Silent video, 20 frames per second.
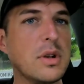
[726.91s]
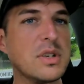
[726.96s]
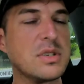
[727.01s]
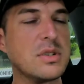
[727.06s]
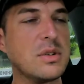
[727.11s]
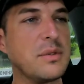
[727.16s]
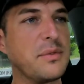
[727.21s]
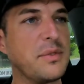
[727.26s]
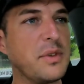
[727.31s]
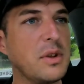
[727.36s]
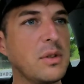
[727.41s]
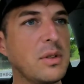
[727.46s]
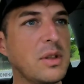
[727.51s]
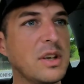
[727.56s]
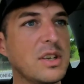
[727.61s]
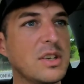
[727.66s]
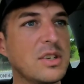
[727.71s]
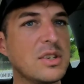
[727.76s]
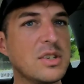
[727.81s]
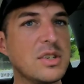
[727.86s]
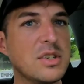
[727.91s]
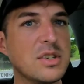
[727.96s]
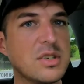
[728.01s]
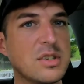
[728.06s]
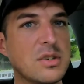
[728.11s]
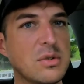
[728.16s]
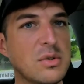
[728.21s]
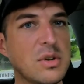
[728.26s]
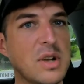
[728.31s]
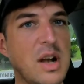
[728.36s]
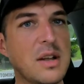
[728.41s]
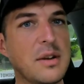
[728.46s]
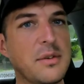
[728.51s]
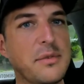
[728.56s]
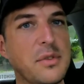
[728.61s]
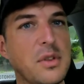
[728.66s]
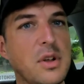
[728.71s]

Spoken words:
I still feel like she's still kind of